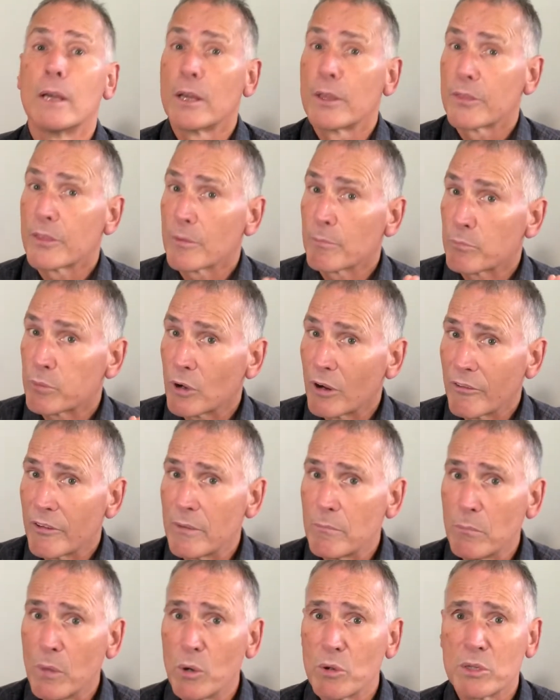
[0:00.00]
The
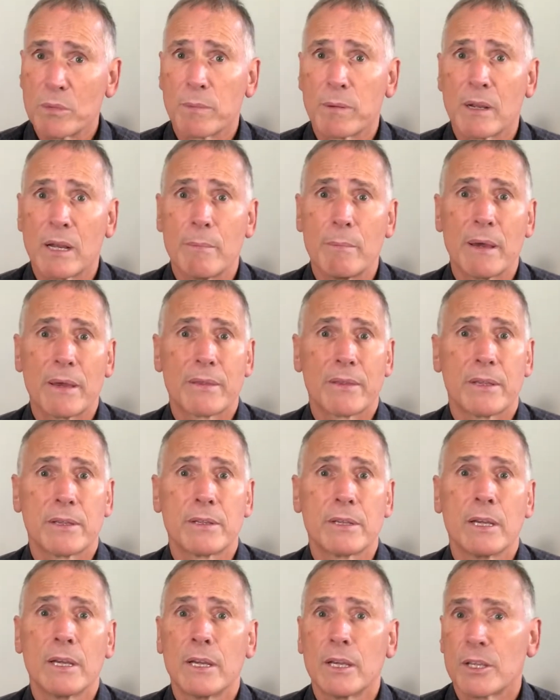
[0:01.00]
profit multiplier method
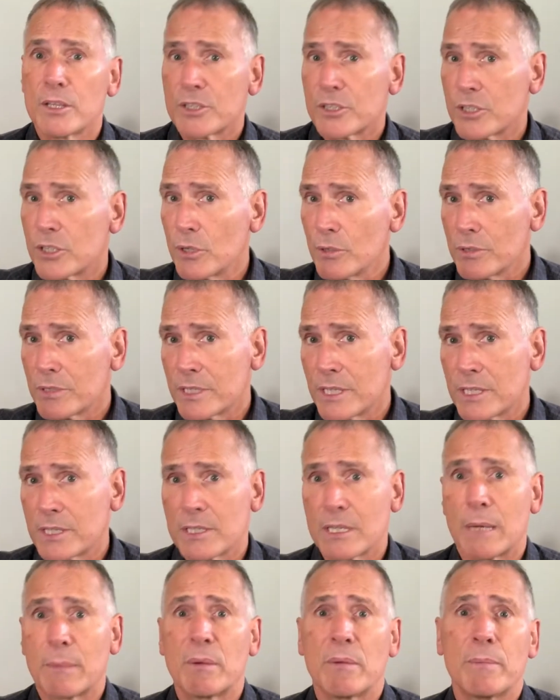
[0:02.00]
suits this
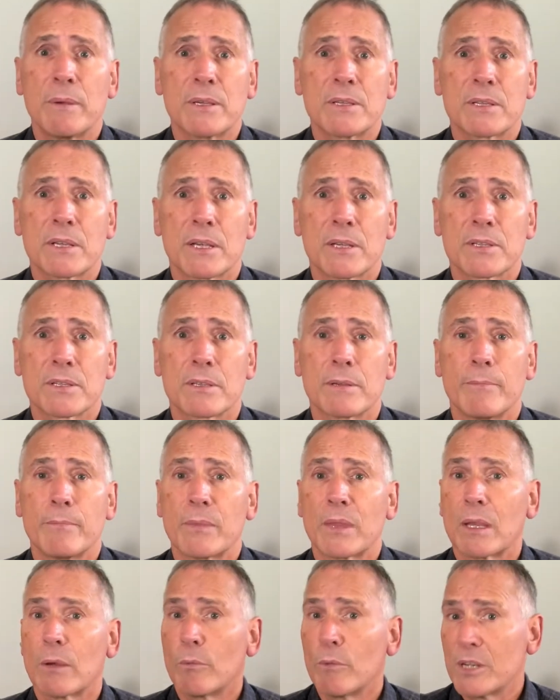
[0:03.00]
type of business,
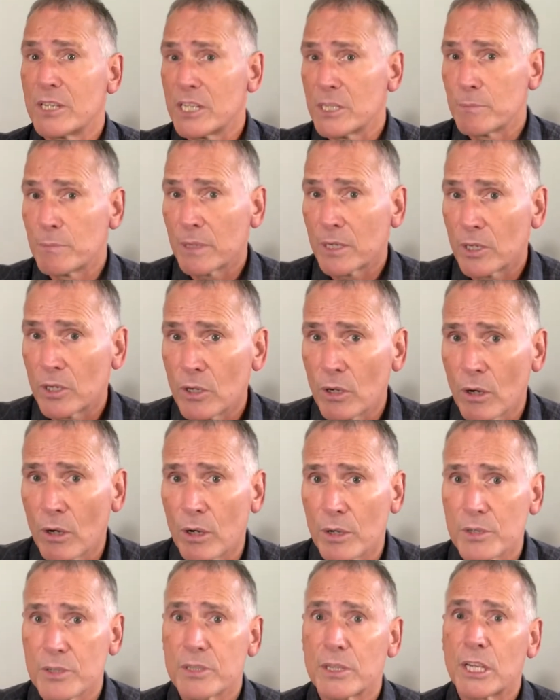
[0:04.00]
which is
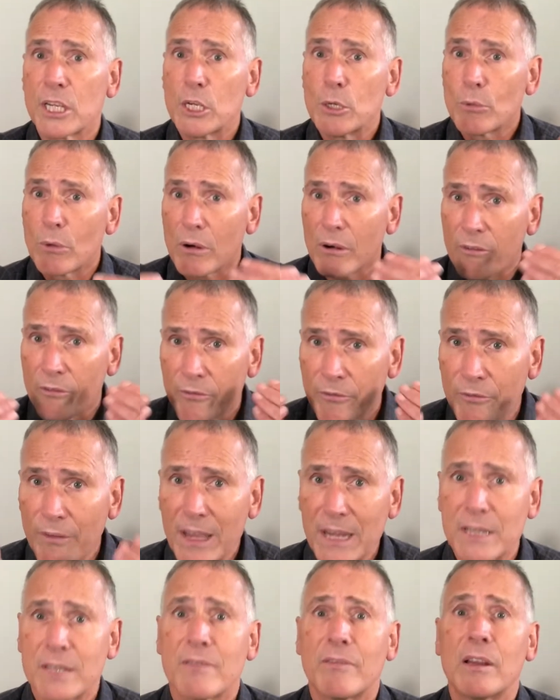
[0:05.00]
because you are
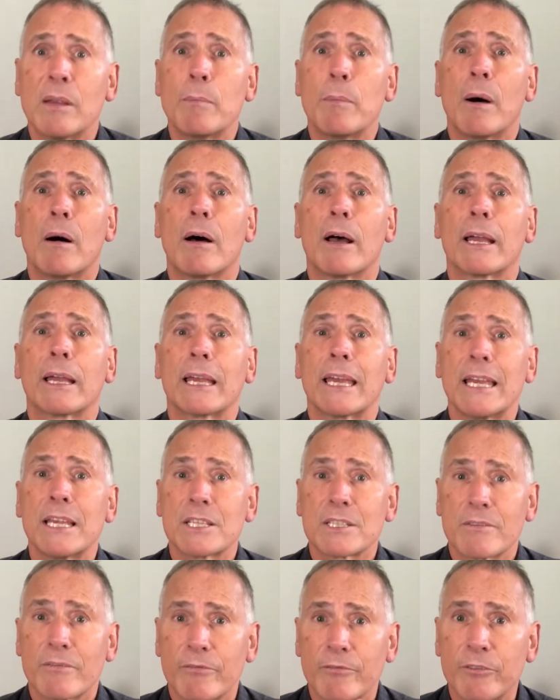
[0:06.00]
effectively buying
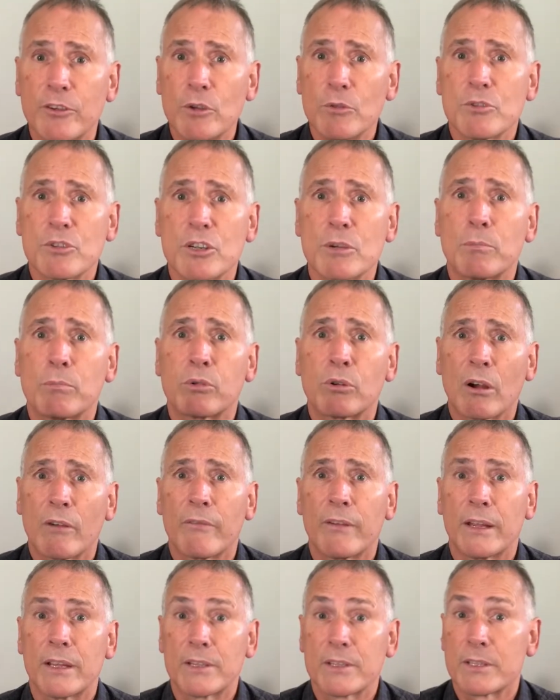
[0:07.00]
its future
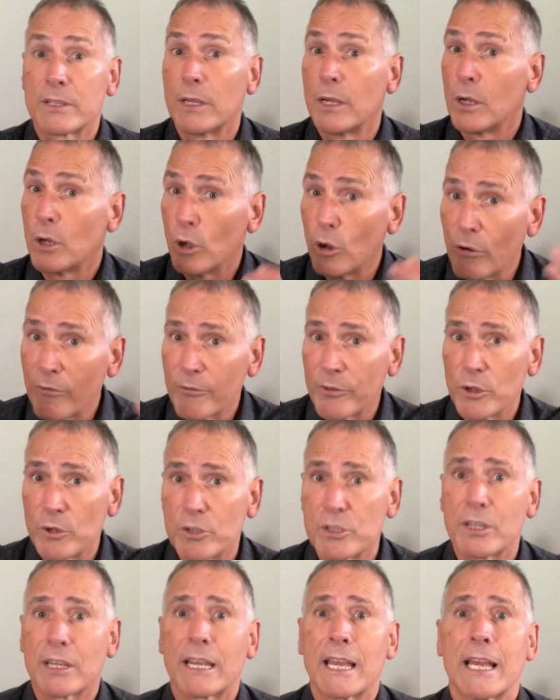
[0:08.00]
profits or
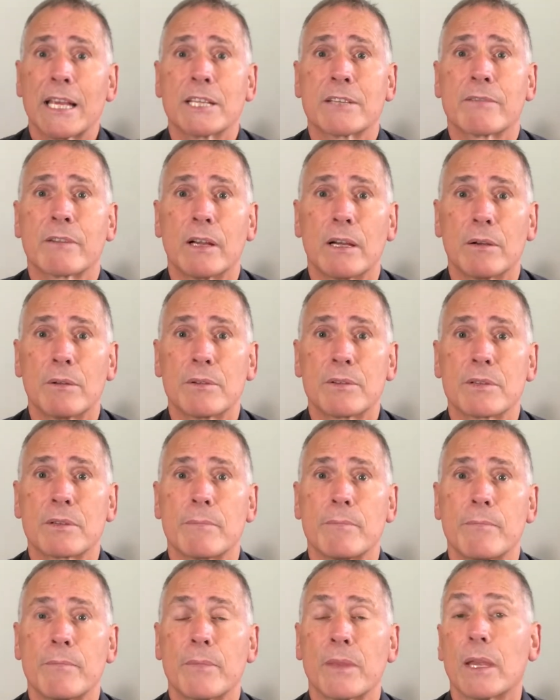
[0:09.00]
future cash flows.
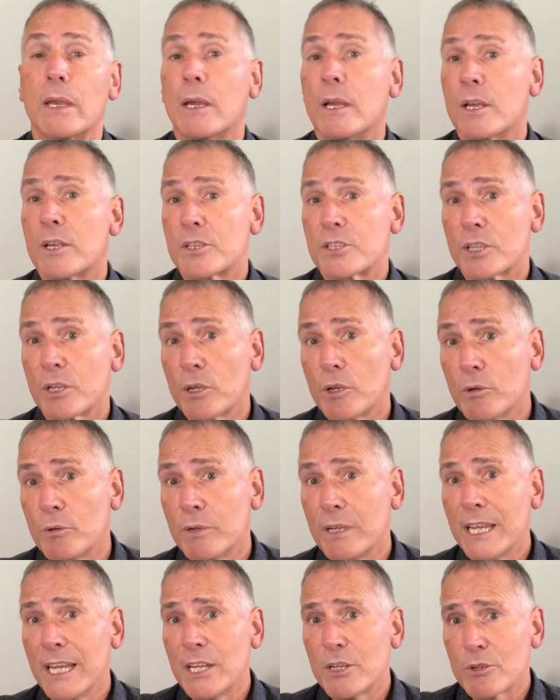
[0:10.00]
So you
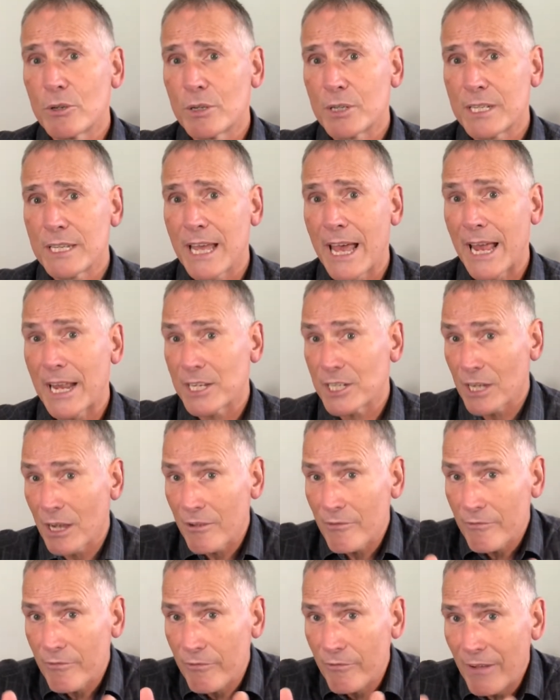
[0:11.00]
need to attach a
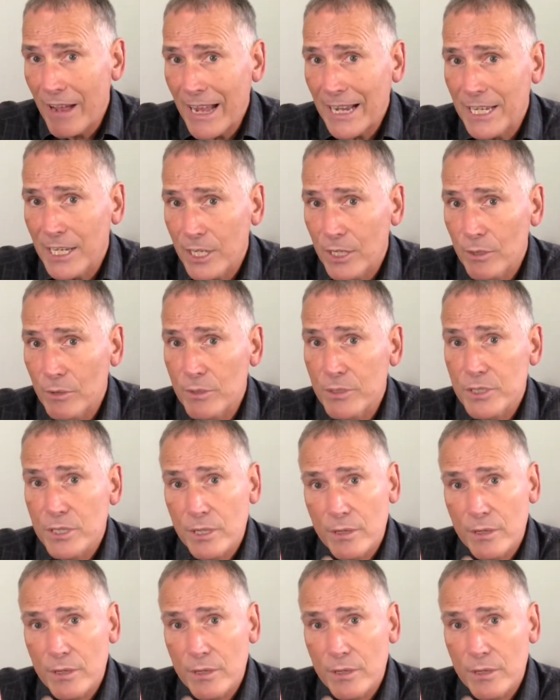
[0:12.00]
value to